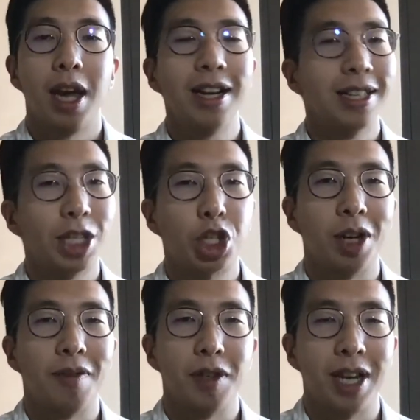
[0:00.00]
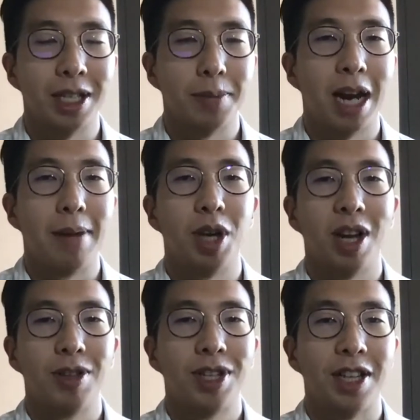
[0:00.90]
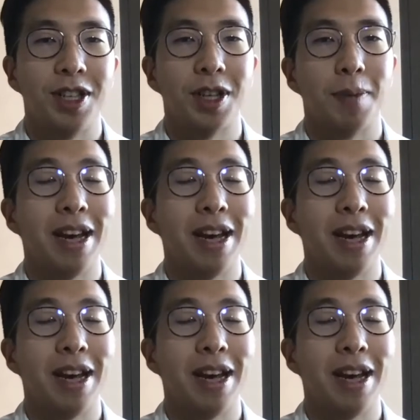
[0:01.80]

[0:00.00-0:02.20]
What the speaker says: In addition, if you take some time to understand some